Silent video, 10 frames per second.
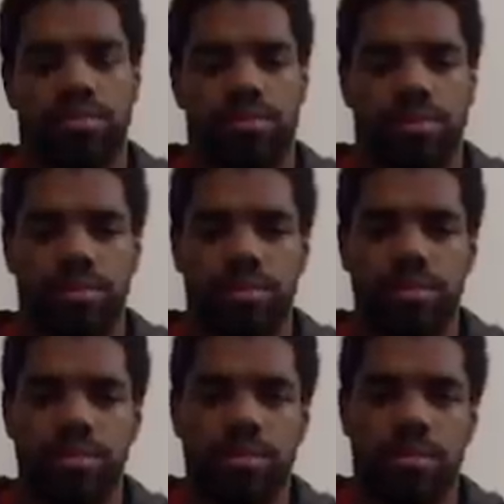
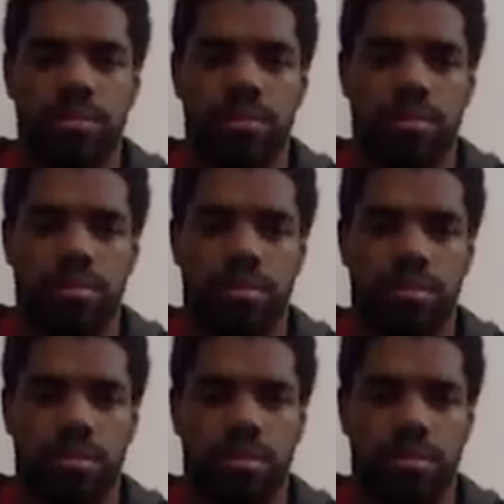
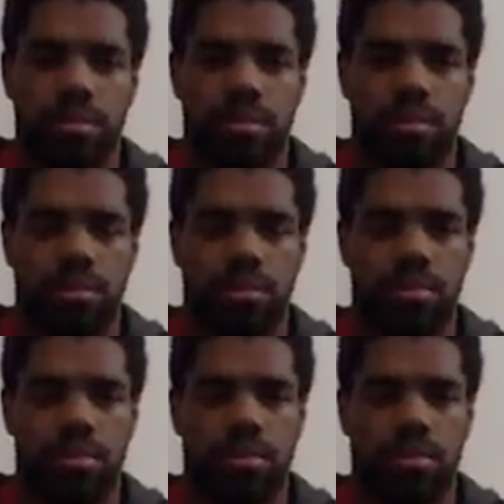
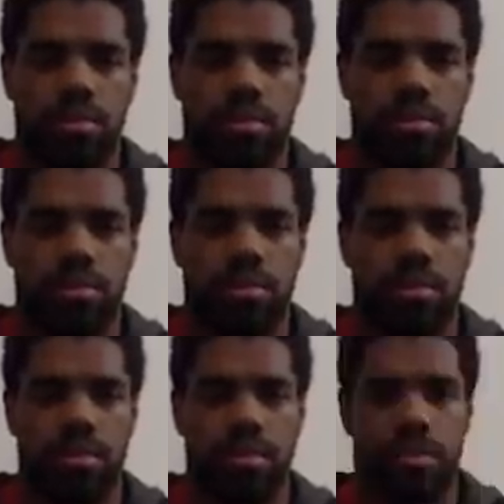
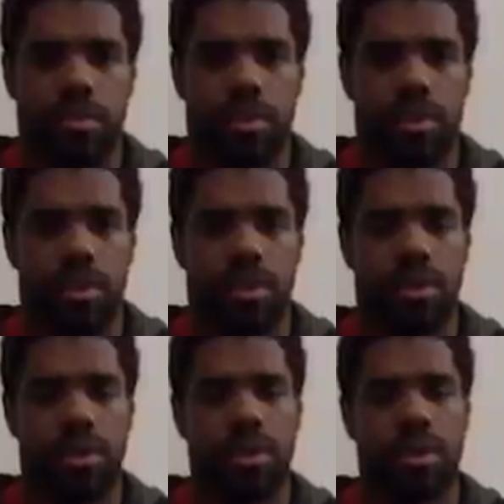
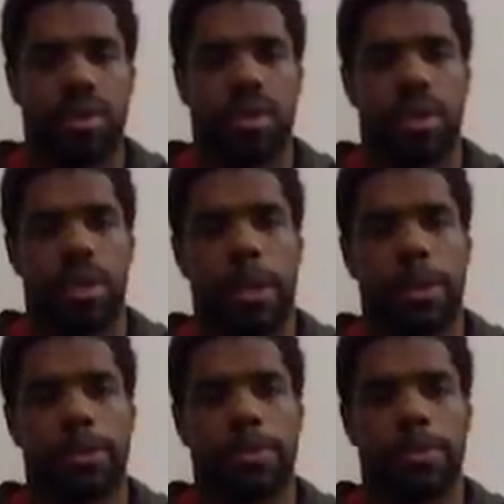
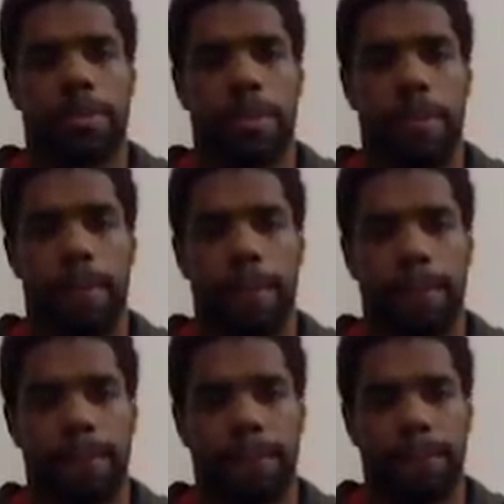
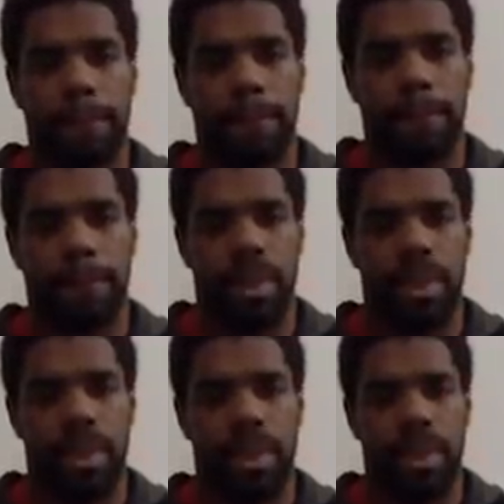
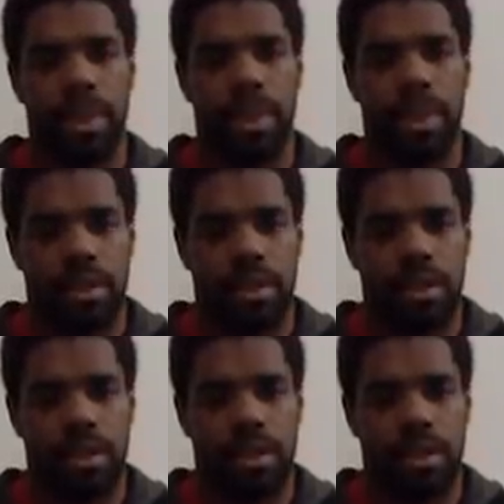(silent)